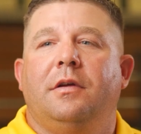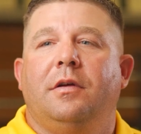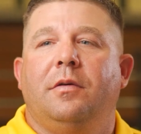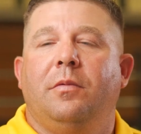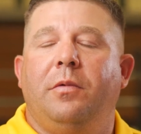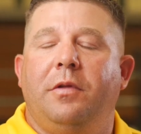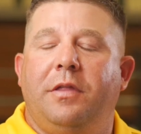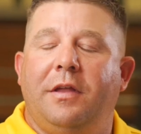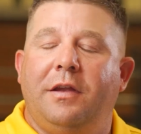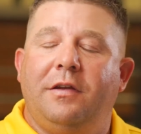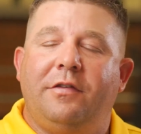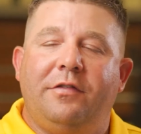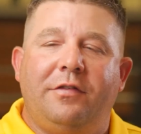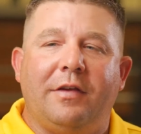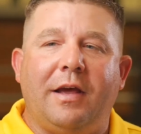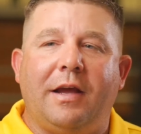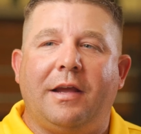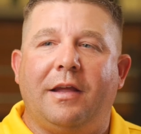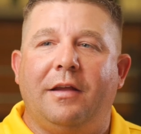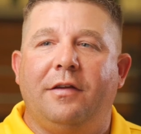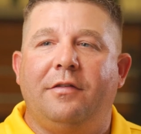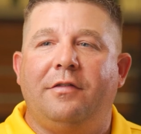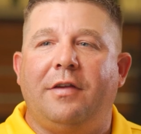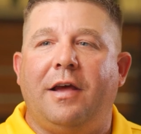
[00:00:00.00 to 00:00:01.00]
Within
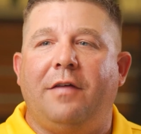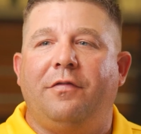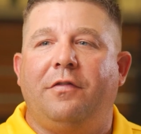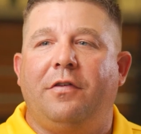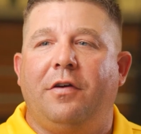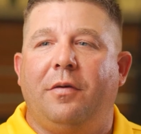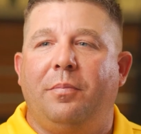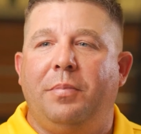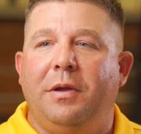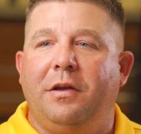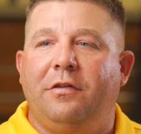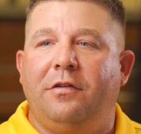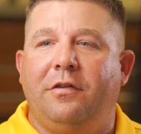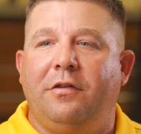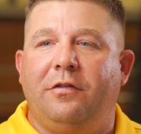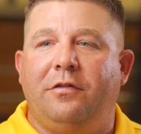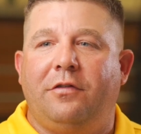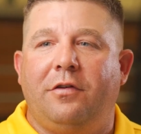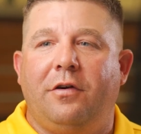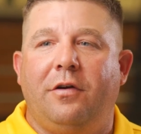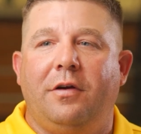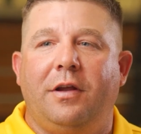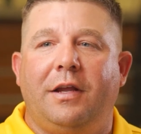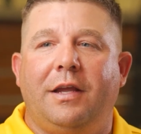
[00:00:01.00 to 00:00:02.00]
seconds after a pitch
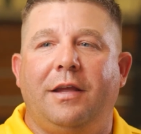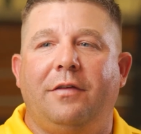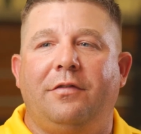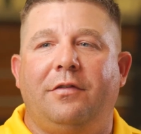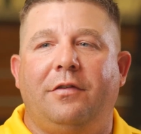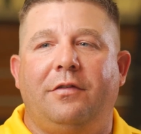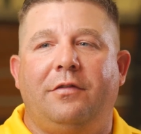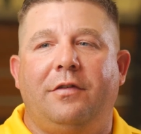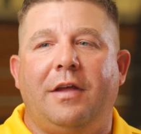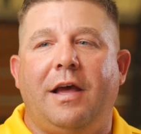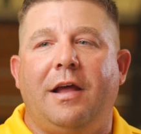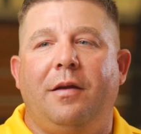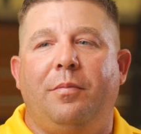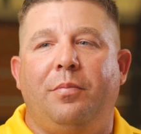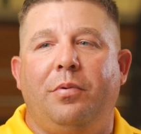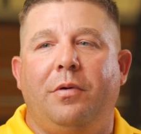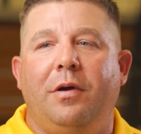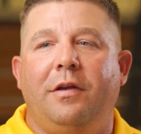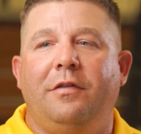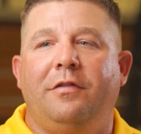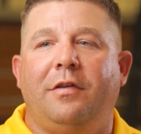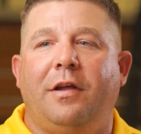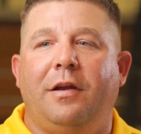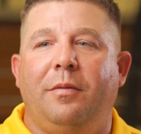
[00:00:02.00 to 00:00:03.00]
is thrown, it gives us data
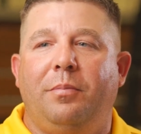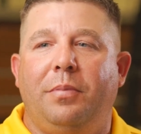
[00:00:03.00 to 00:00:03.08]
points on a